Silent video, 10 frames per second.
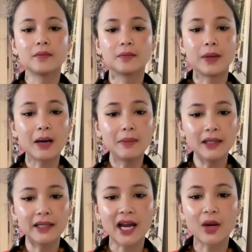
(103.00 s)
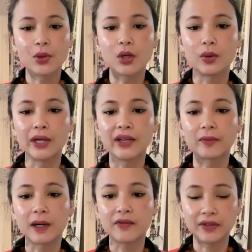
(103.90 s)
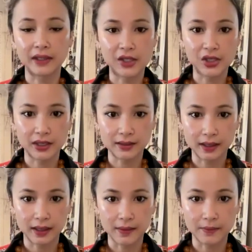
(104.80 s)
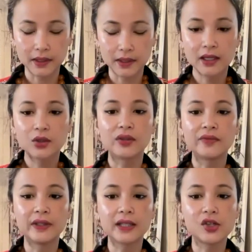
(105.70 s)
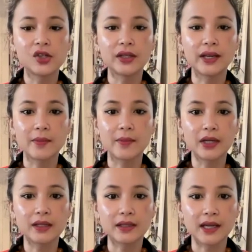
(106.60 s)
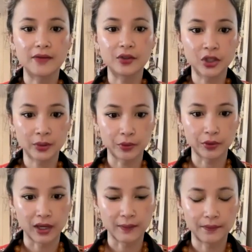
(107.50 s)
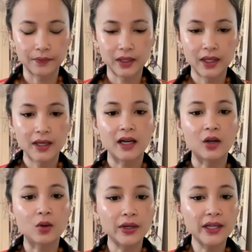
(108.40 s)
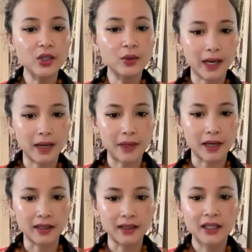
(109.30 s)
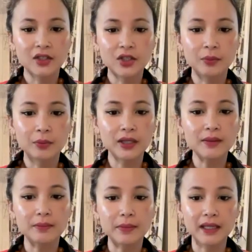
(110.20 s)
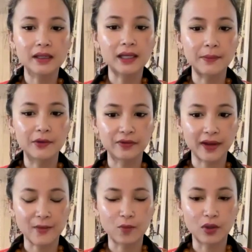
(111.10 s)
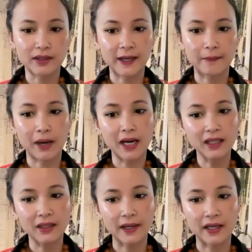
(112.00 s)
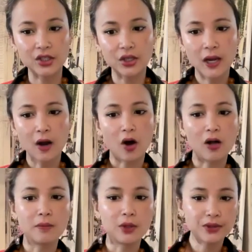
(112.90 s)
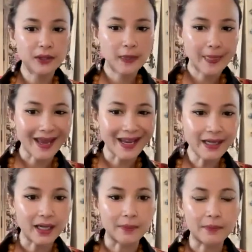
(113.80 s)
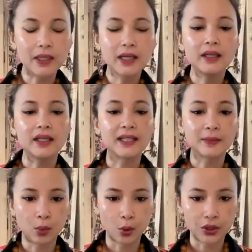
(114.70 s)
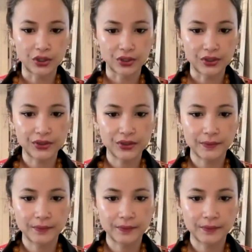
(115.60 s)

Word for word: Baba and I were going from our village in Assam to a village in the neighboring state of Tripura. According to Baba, Tripura's main claim to fame was that Bangladesh almost ate up its borders.